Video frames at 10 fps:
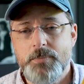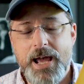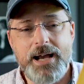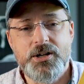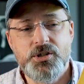
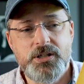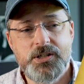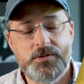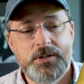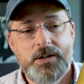Packaging
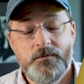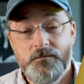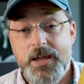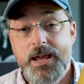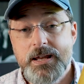is
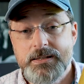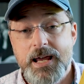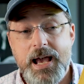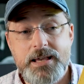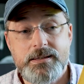
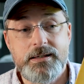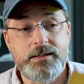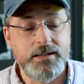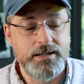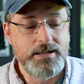fantastic.